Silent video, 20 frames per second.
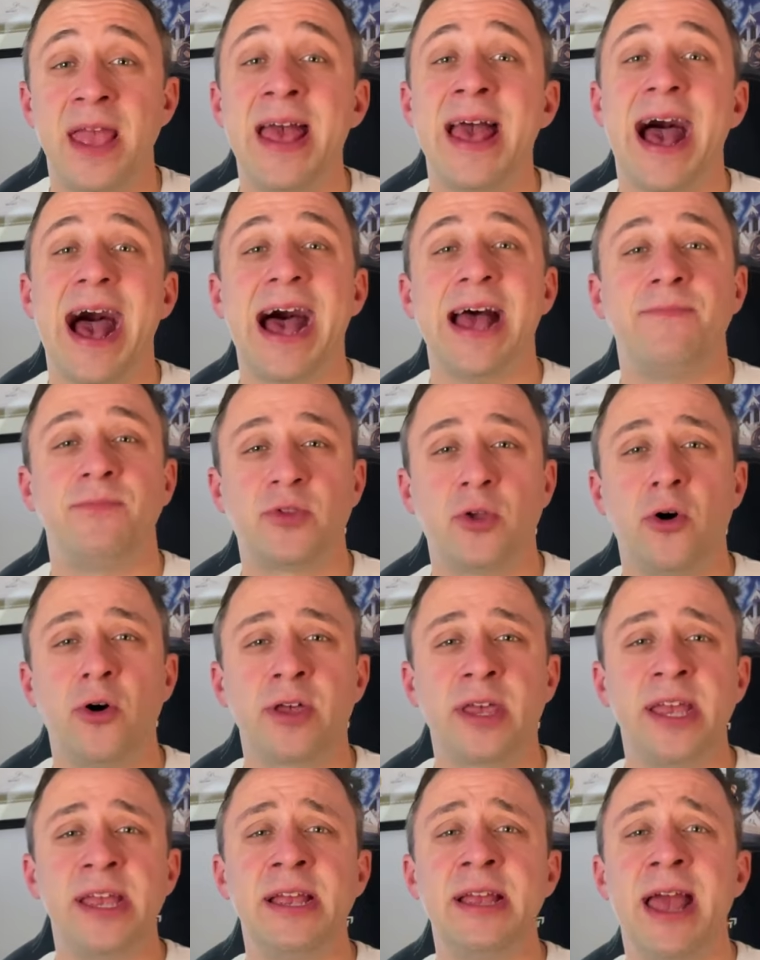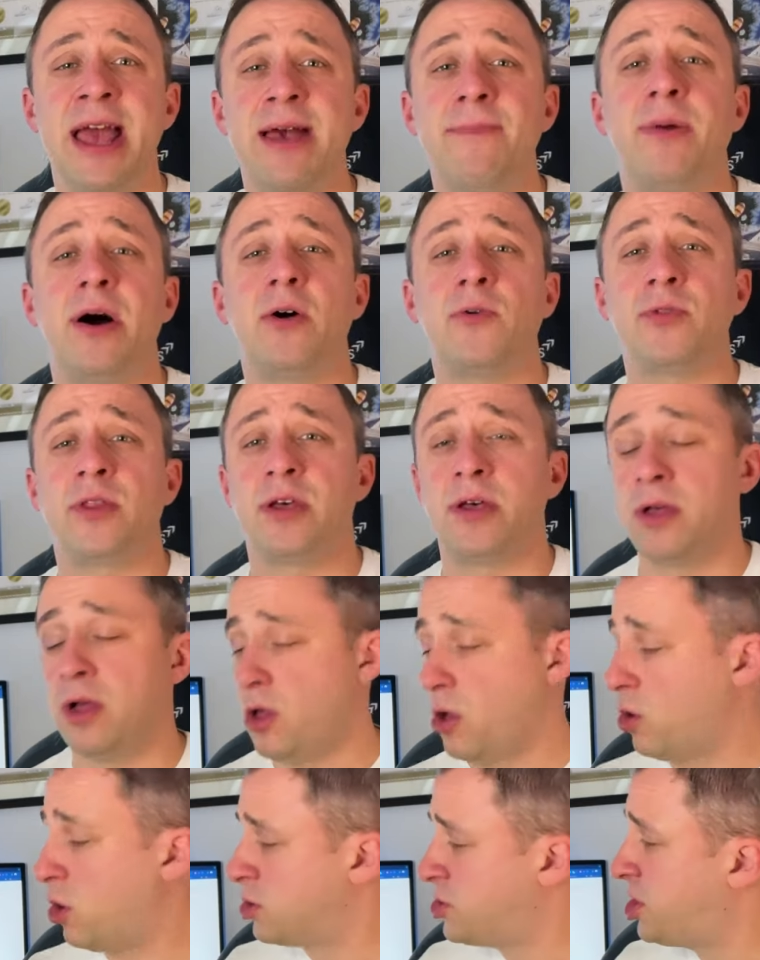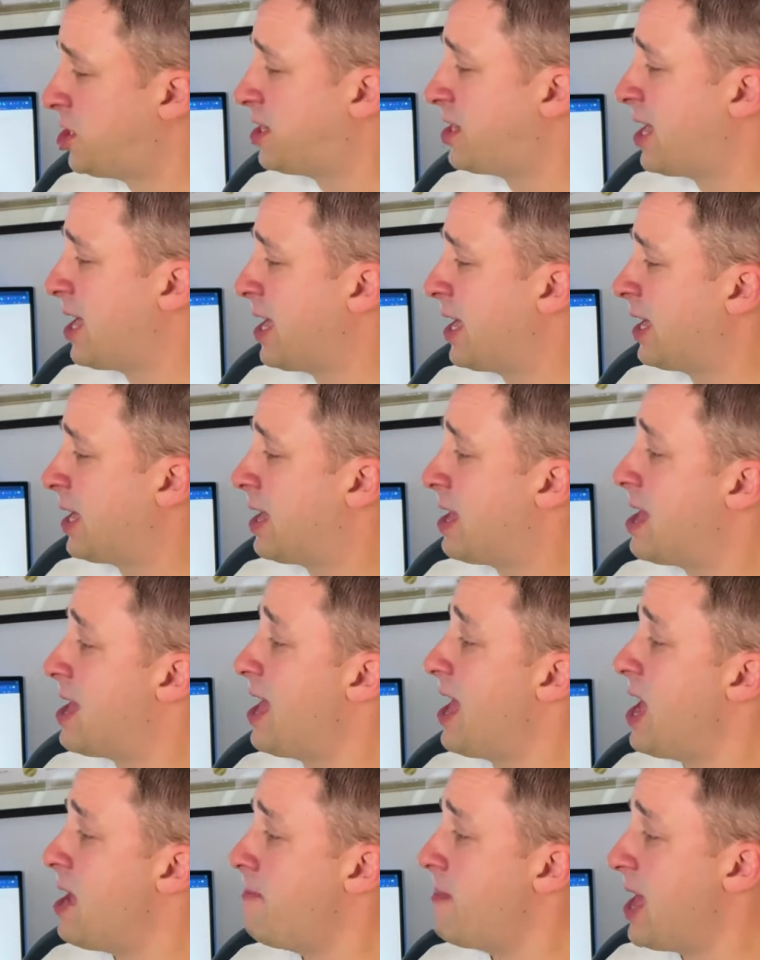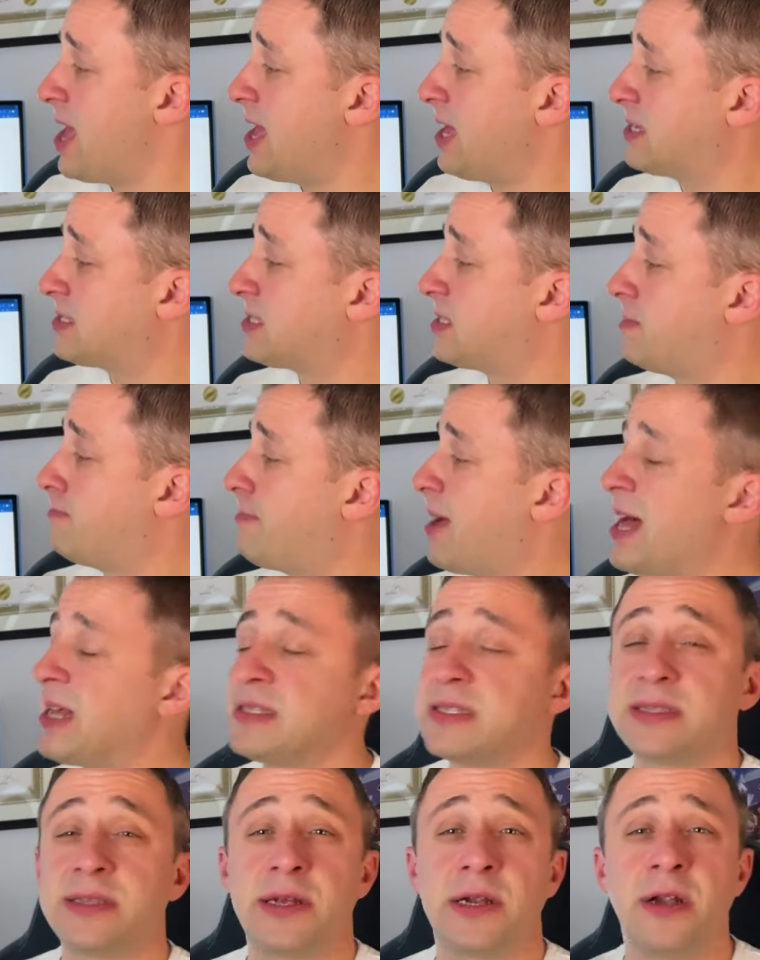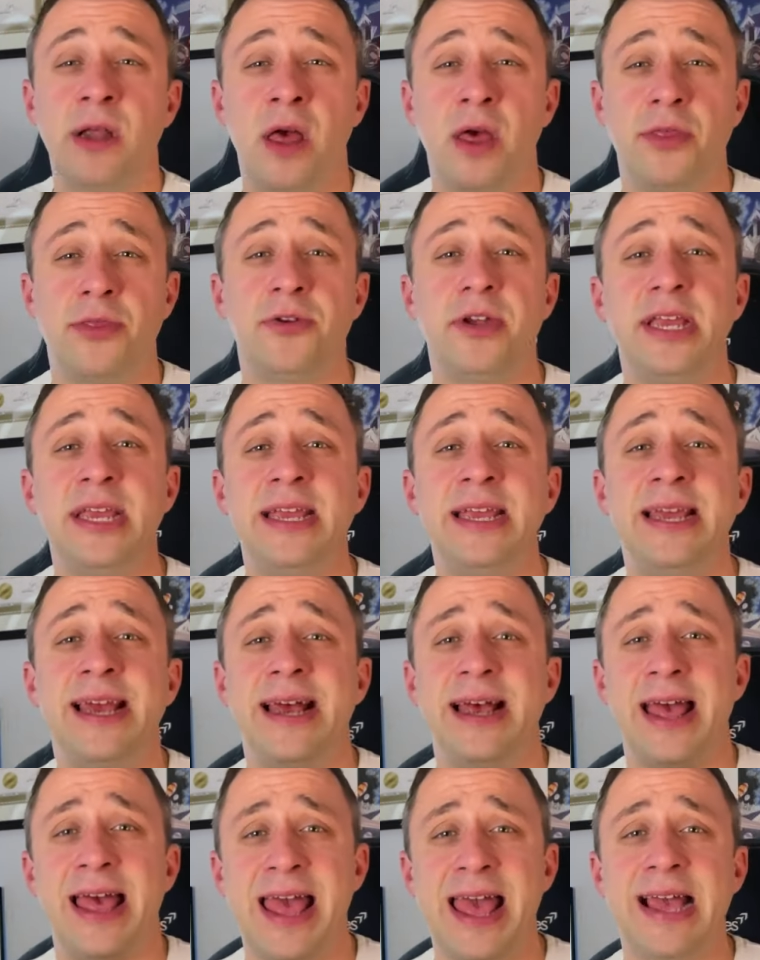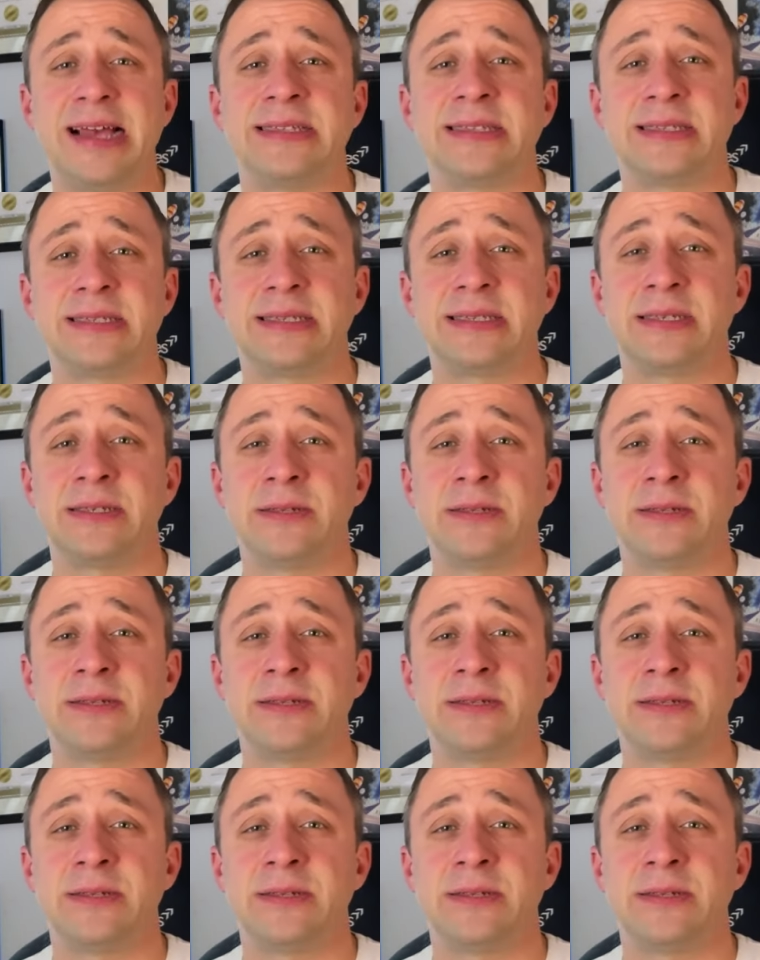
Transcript: I'm talking about the Logitech MX Master 3S.